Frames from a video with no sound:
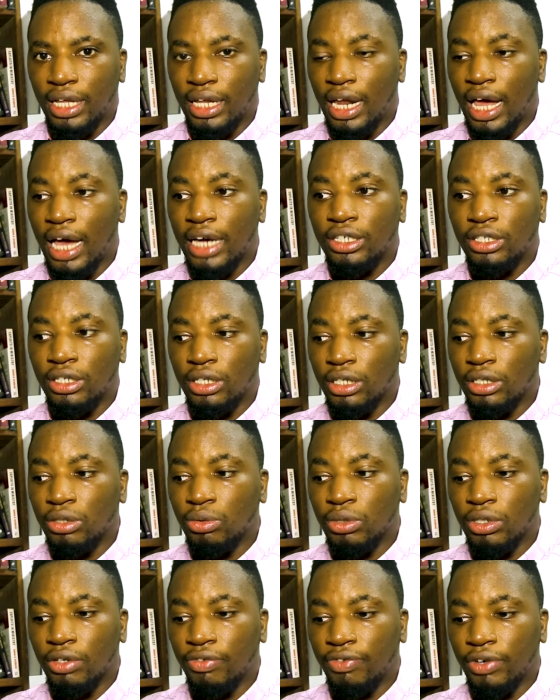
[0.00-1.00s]
And actually, this
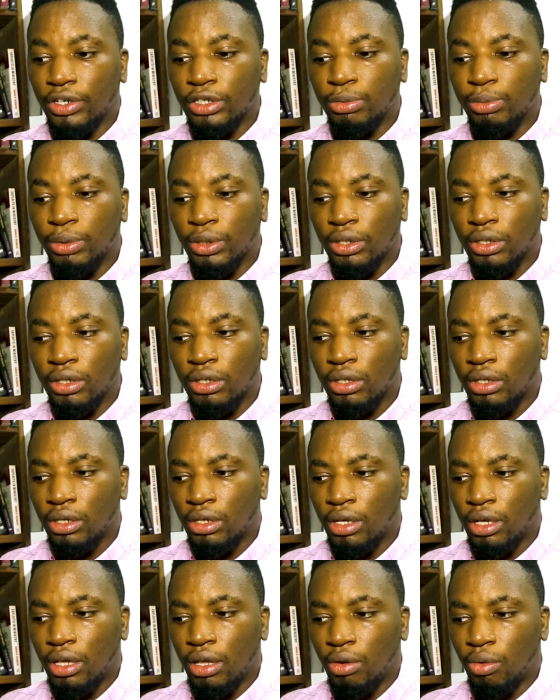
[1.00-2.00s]
was the first book
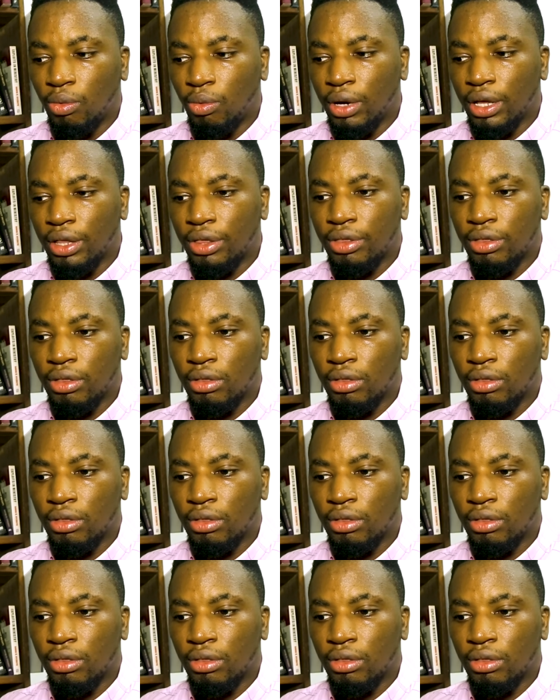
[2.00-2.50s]
with,